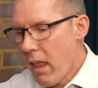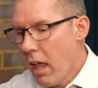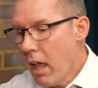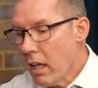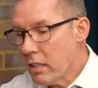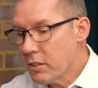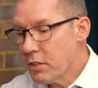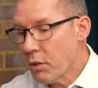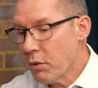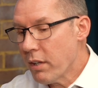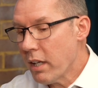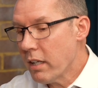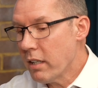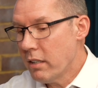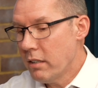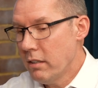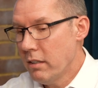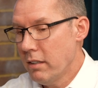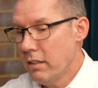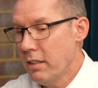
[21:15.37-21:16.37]
so they,
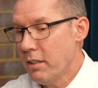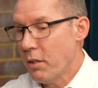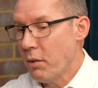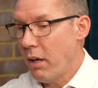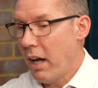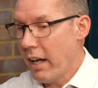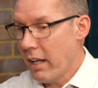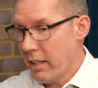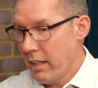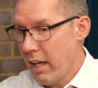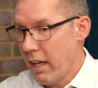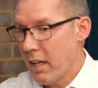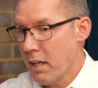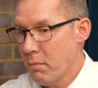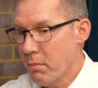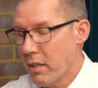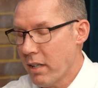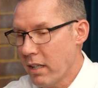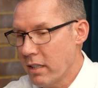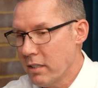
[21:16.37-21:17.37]
I
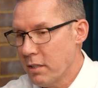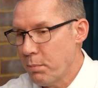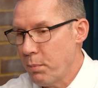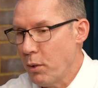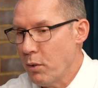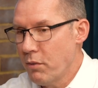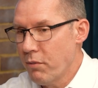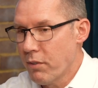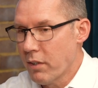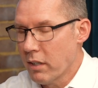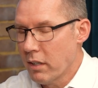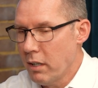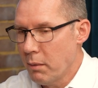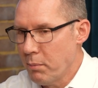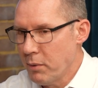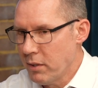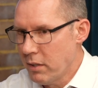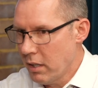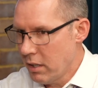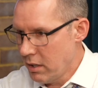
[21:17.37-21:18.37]
came and I spoke for a
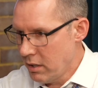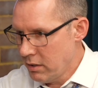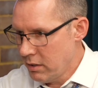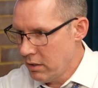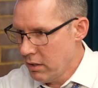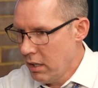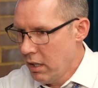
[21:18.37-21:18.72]
couple days,